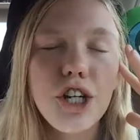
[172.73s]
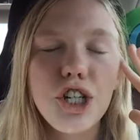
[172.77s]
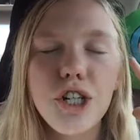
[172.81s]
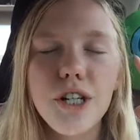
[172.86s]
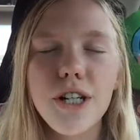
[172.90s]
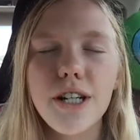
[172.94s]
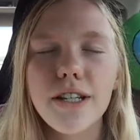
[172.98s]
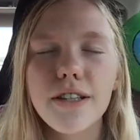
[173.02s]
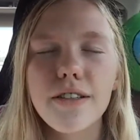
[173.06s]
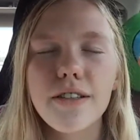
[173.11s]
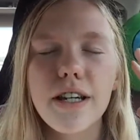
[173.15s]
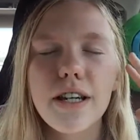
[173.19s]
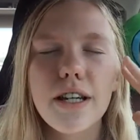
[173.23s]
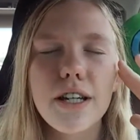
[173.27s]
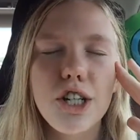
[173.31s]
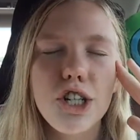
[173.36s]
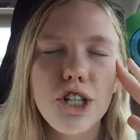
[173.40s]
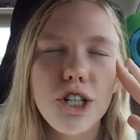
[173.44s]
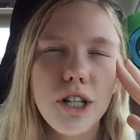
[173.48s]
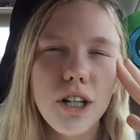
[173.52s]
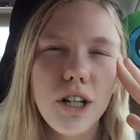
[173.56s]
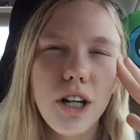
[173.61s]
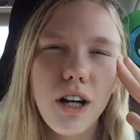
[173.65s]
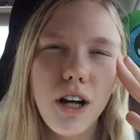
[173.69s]
And she gets like,
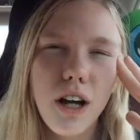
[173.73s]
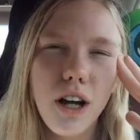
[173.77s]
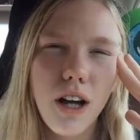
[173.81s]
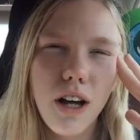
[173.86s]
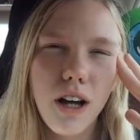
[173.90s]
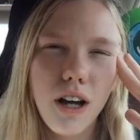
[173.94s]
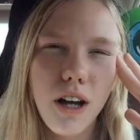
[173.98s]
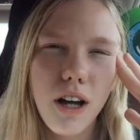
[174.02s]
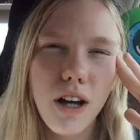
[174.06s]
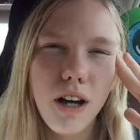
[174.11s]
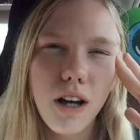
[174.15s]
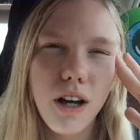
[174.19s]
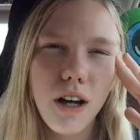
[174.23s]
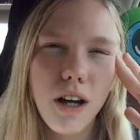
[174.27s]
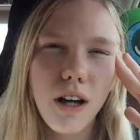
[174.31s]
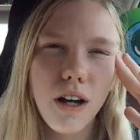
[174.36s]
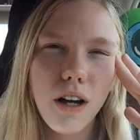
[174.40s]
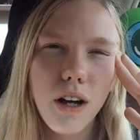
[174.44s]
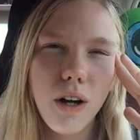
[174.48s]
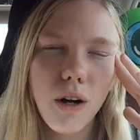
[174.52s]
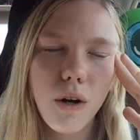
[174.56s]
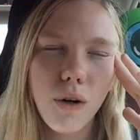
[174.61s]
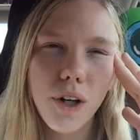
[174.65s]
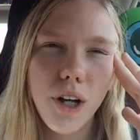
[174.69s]
she's like,
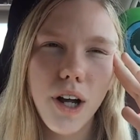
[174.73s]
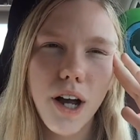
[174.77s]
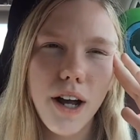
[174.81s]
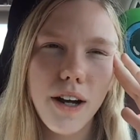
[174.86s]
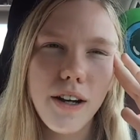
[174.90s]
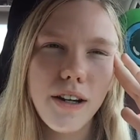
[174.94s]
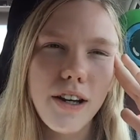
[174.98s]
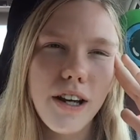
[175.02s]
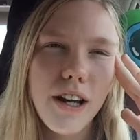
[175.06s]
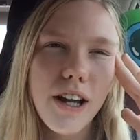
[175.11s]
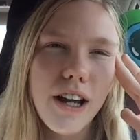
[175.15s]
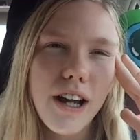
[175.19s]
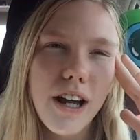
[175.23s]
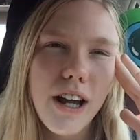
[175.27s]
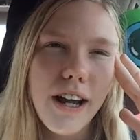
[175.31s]
hold on.